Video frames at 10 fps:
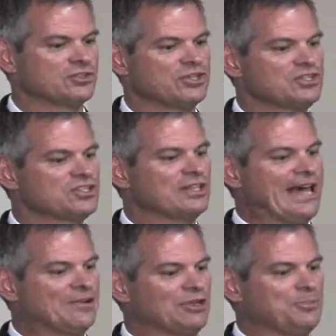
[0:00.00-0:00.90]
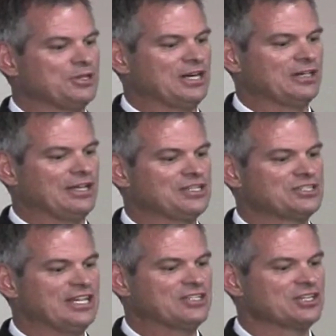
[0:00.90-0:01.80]
so this is lateral
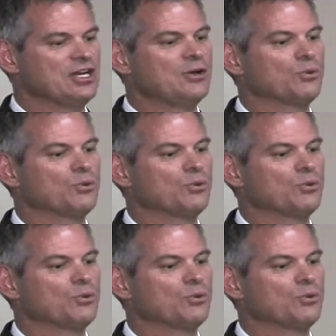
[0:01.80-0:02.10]
epicondylitis test,